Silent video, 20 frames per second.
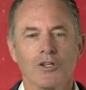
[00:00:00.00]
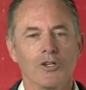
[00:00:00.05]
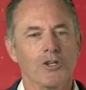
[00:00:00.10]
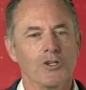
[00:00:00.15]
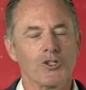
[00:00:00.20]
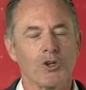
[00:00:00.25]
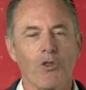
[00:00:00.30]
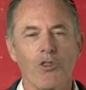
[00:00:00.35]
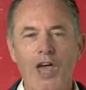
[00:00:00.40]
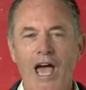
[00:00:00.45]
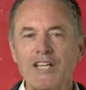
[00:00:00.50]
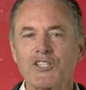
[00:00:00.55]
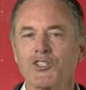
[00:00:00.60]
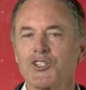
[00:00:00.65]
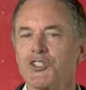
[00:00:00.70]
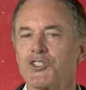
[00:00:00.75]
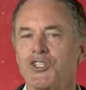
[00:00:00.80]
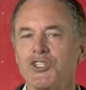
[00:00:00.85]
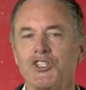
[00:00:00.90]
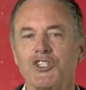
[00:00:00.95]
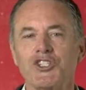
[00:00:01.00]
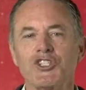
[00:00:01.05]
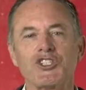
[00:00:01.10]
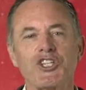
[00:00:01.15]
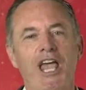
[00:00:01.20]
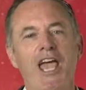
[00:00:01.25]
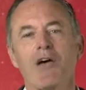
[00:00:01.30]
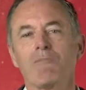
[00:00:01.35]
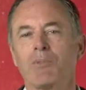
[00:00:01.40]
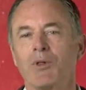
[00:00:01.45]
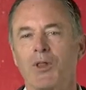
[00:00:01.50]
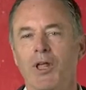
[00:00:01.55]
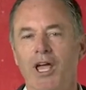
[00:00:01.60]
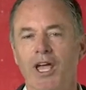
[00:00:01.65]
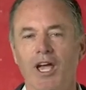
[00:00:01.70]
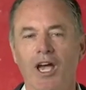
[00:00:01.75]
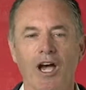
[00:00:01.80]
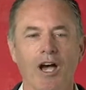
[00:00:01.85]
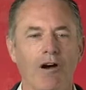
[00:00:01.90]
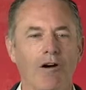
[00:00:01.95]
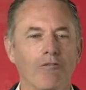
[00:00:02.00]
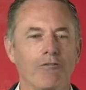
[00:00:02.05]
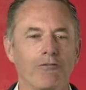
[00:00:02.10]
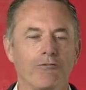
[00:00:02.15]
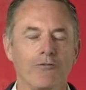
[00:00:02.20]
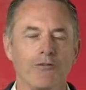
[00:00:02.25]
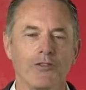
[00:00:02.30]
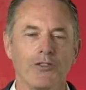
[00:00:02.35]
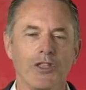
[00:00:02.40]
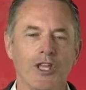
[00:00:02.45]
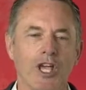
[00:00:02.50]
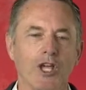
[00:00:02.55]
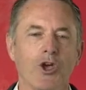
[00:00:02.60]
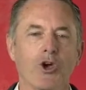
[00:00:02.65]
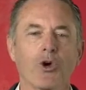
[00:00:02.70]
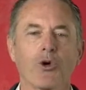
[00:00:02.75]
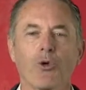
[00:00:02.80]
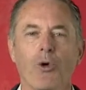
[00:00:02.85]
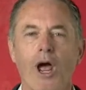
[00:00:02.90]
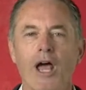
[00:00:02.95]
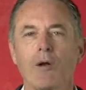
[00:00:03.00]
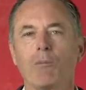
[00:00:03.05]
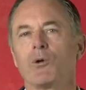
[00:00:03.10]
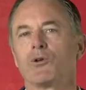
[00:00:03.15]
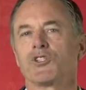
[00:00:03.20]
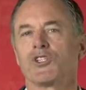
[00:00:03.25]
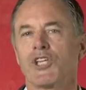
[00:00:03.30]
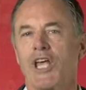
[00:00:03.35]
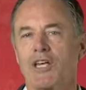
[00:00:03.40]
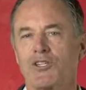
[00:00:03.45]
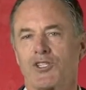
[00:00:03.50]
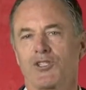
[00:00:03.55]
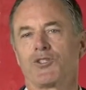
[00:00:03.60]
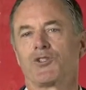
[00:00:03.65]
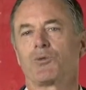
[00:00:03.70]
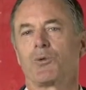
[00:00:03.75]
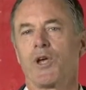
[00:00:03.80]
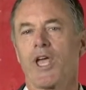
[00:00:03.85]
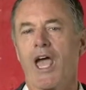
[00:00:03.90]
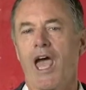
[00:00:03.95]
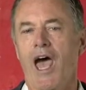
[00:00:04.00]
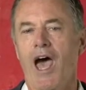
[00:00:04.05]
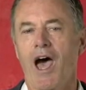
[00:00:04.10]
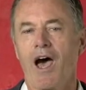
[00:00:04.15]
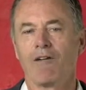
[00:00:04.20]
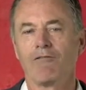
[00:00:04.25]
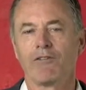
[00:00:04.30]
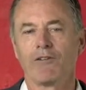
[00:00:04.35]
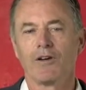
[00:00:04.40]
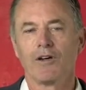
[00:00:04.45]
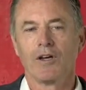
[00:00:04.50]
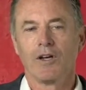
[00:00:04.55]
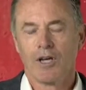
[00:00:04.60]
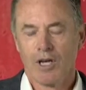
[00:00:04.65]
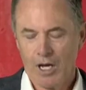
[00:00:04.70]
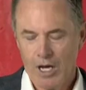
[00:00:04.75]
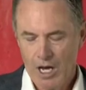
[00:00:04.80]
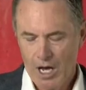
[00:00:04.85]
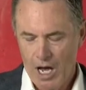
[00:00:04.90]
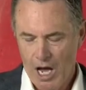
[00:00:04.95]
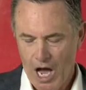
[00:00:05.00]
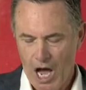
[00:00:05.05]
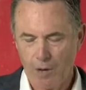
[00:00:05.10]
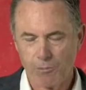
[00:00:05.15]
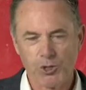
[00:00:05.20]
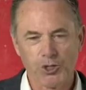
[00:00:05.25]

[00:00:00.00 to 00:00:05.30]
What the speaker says: So that's just a sampling of the incredible sessions we have. I'm